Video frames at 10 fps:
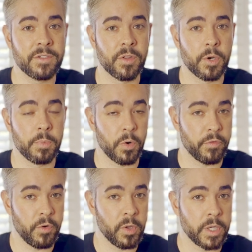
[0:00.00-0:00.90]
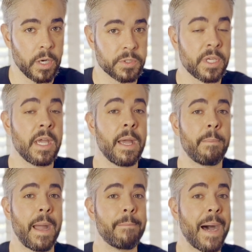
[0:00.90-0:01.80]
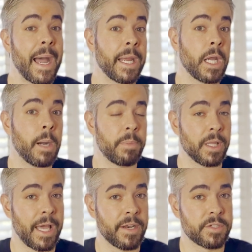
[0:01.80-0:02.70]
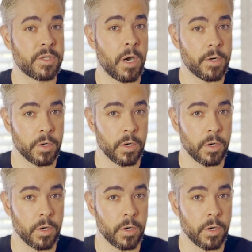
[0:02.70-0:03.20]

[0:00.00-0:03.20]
to their portfolios by buying up a lot of starter